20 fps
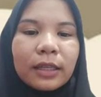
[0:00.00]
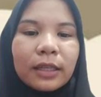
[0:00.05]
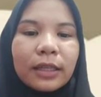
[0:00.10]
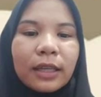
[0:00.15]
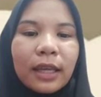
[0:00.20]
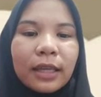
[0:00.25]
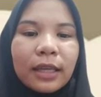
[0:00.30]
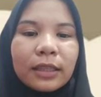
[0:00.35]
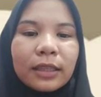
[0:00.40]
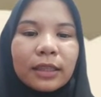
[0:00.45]

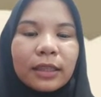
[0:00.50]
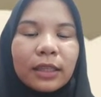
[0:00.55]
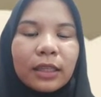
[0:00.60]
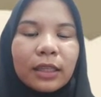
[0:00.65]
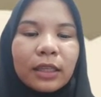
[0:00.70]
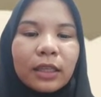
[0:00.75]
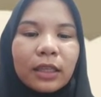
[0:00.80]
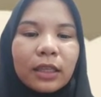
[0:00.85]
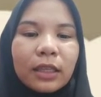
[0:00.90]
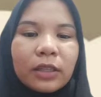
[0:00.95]

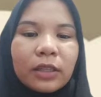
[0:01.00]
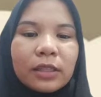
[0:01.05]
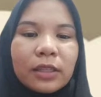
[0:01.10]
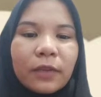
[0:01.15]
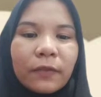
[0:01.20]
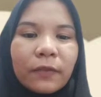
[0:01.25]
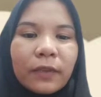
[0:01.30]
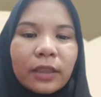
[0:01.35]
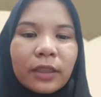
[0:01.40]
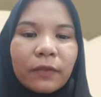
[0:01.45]

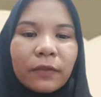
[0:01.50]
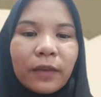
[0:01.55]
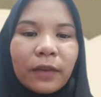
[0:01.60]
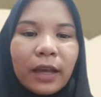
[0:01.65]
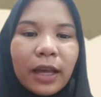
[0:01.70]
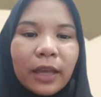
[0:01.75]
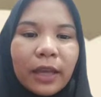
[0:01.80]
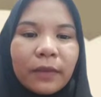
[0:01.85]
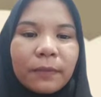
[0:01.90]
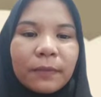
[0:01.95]

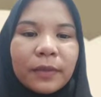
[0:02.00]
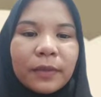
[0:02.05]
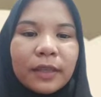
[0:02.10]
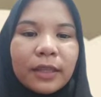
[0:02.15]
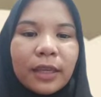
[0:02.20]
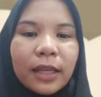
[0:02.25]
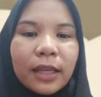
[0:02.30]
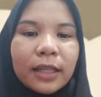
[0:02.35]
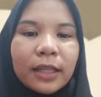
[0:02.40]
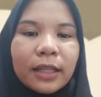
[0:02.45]
1975
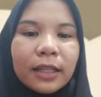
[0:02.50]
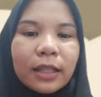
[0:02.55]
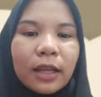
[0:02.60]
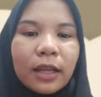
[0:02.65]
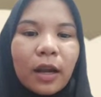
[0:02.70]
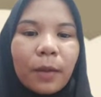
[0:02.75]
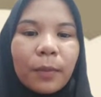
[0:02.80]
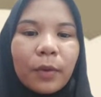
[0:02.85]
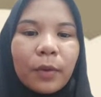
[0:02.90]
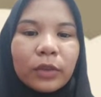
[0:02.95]
became clear
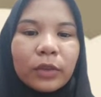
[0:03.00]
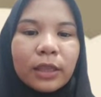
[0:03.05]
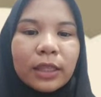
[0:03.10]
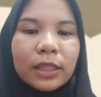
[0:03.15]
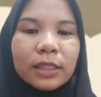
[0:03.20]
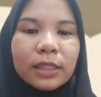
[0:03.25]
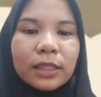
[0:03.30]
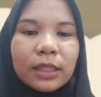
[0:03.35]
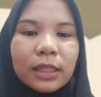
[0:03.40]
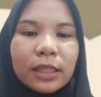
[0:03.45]
about
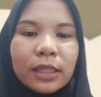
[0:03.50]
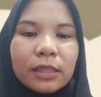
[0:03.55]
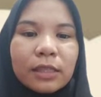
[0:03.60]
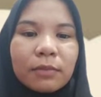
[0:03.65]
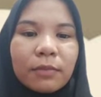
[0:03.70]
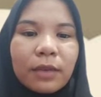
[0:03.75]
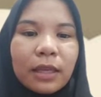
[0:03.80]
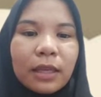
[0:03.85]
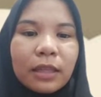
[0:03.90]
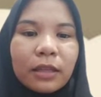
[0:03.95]
teaching is
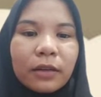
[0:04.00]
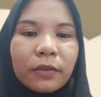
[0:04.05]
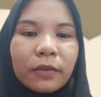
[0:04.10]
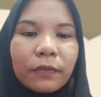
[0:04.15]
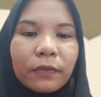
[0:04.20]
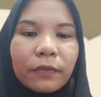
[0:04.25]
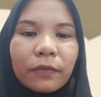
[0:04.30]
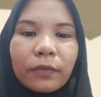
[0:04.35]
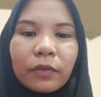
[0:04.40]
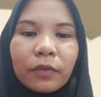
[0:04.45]
a matter,